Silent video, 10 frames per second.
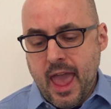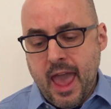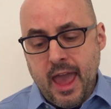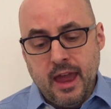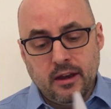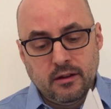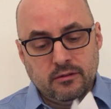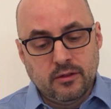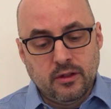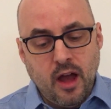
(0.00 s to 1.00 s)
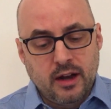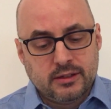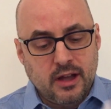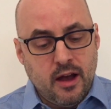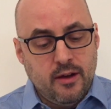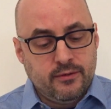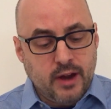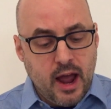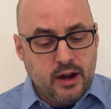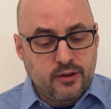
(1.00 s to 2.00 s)
and lots of
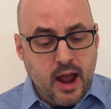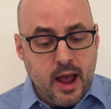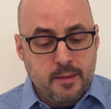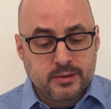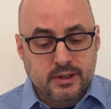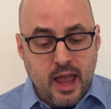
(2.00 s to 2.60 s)
diagrams